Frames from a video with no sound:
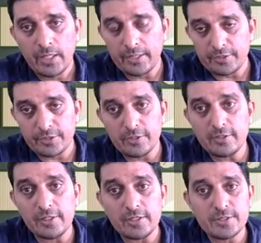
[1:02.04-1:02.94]
And
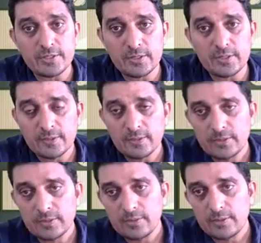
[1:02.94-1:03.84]
here is
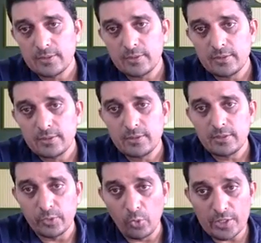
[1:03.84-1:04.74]

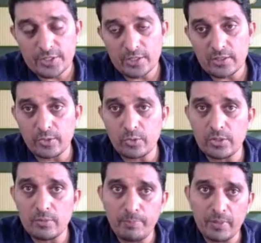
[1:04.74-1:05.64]
Knowledge and
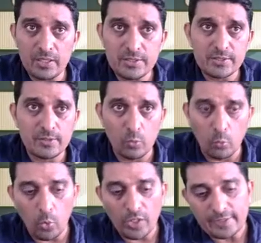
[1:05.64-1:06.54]
Curriculum Part
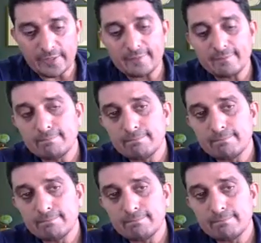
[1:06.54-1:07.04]
1.